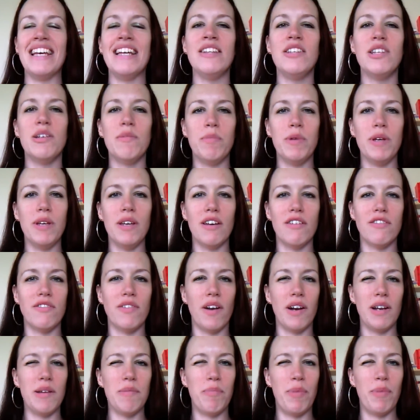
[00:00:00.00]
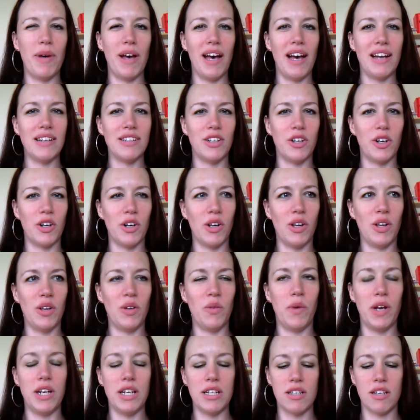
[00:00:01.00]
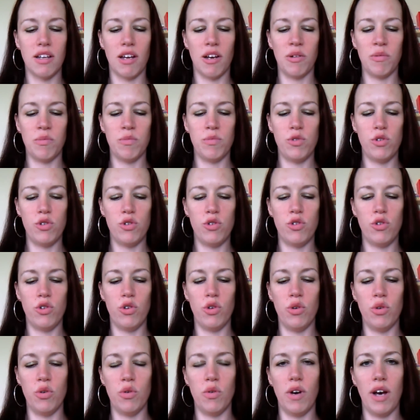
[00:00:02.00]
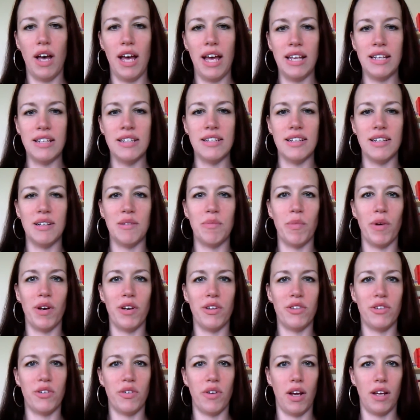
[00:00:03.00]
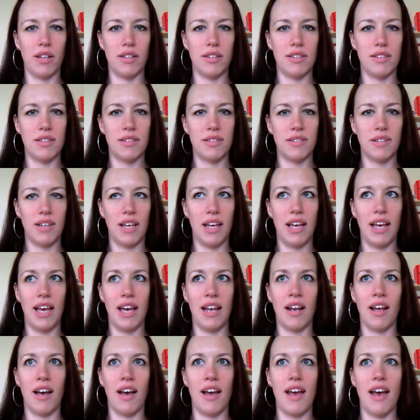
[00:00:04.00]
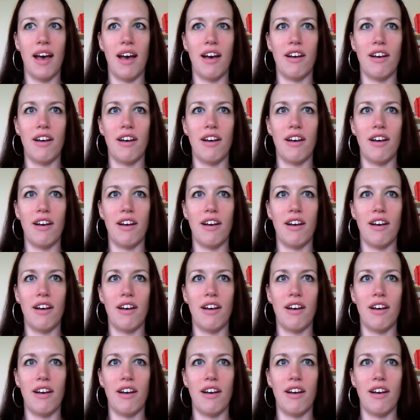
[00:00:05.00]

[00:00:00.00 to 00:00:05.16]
tend to be a very bad girl when it comes to ending my threads, and